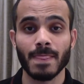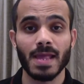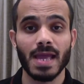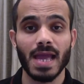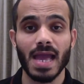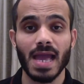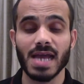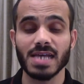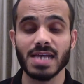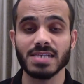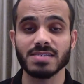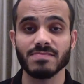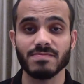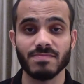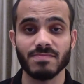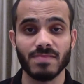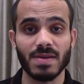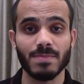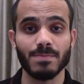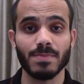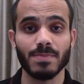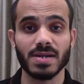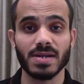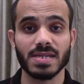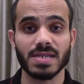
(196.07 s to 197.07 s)
as
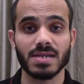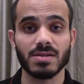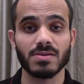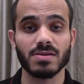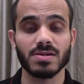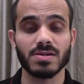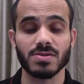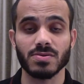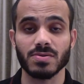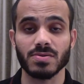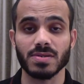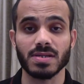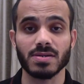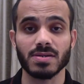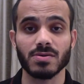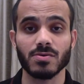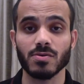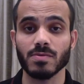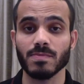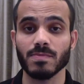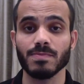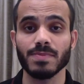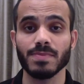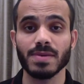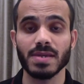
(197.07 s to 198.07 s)
one particular unit
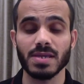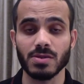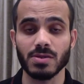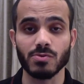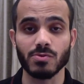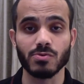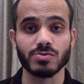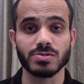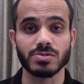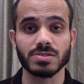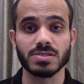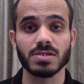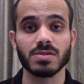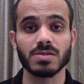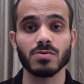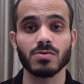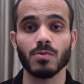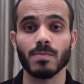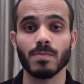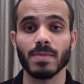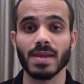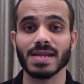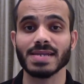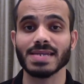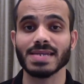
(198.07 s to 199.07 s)
could be used to
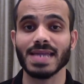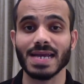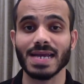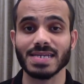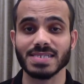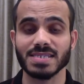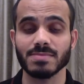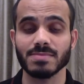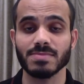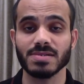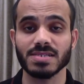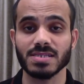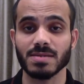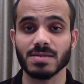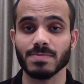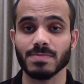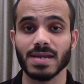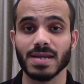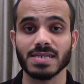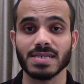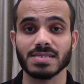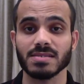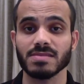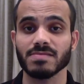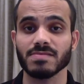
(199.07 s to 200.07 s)
make taxable
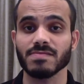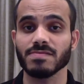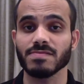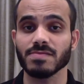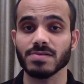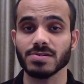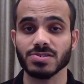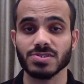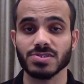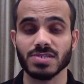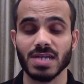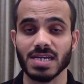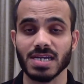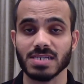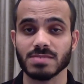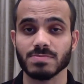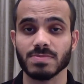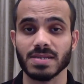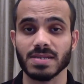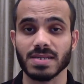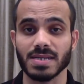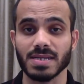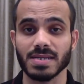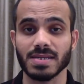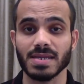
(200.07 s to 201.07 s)
supplies in the first tax
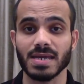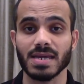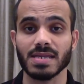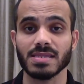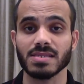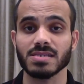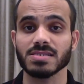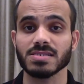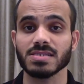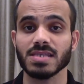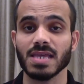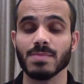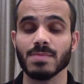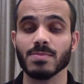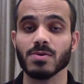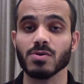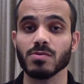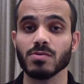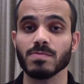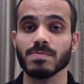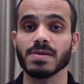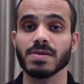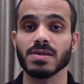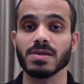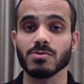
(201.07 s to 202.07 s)
period, and the same
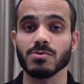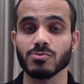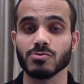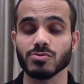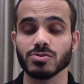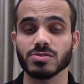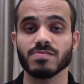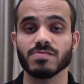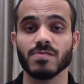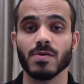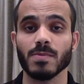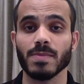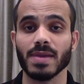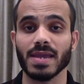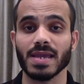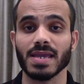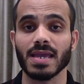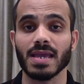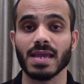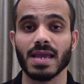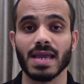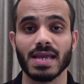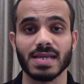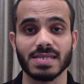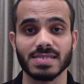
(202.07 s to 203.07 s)
could be used for
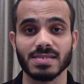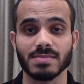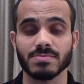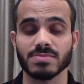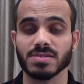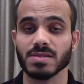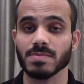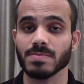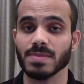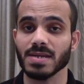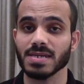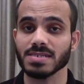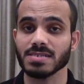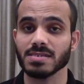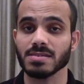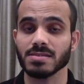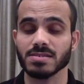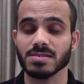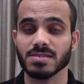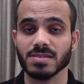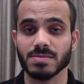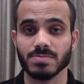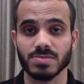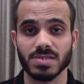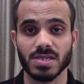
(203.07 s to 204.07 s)
making exempt supplies in the
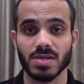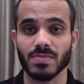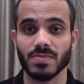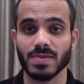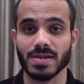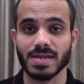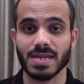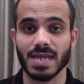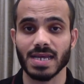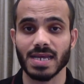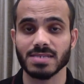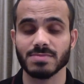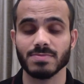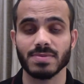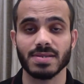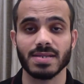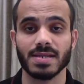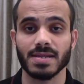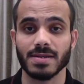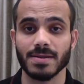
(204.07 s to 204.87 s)
subsequent tax period.